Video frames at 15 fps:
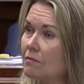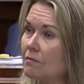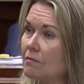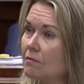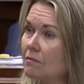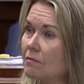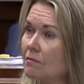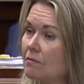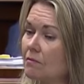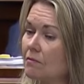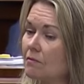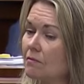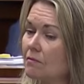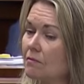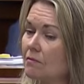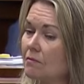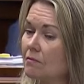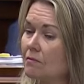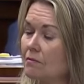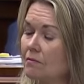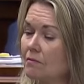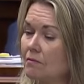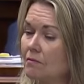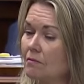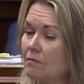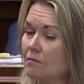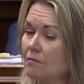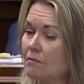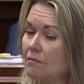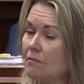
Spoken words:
This person isn't speaking.